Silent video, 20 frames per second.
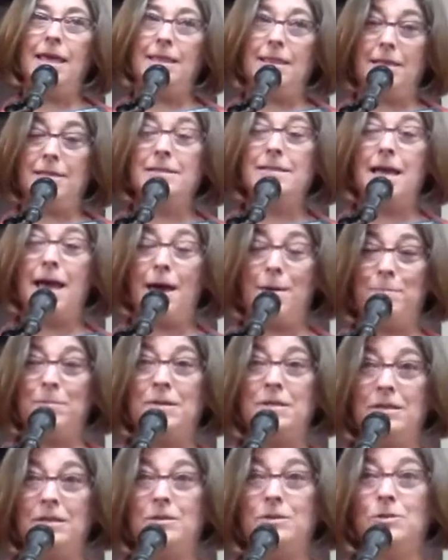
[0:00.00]
This
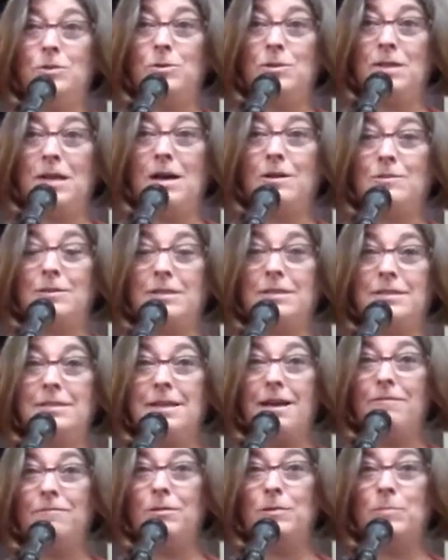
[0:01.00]
happened in
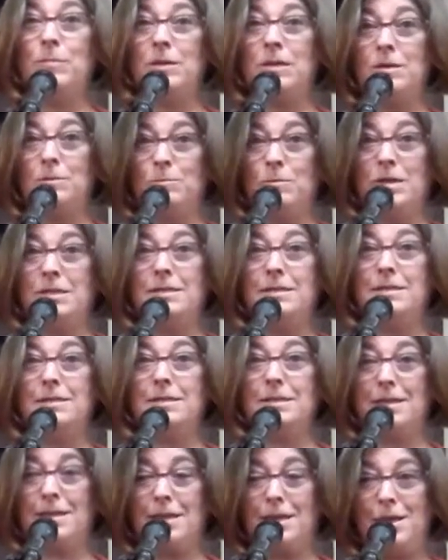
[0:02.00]
2007, but it
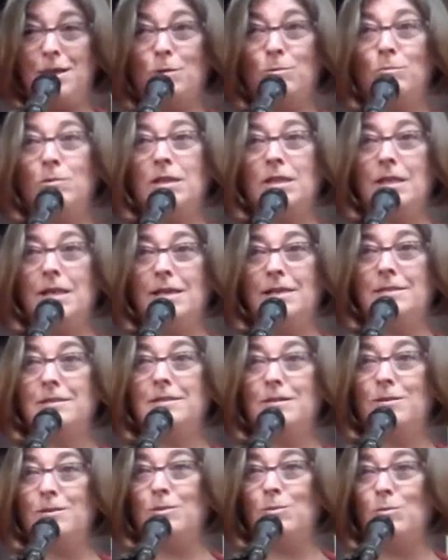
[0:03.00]
wasn't
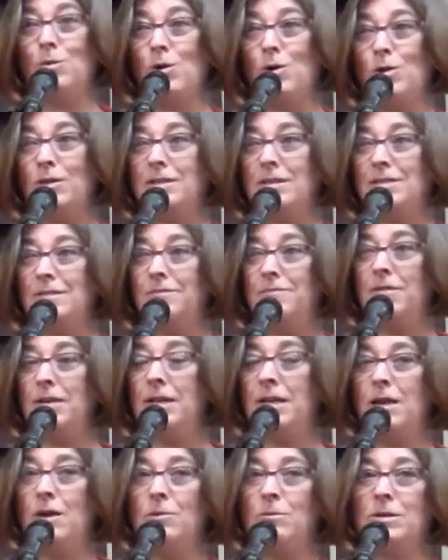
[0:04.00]
released to the world as a
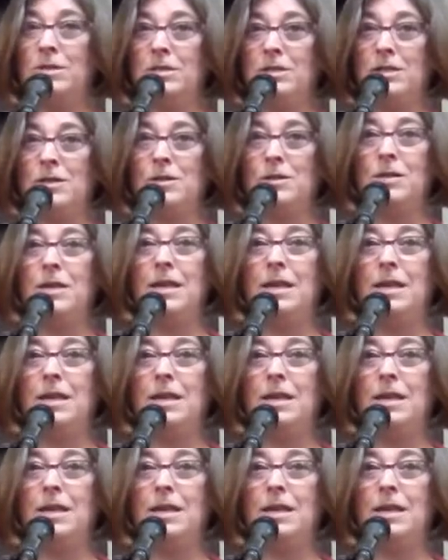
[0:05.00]
video until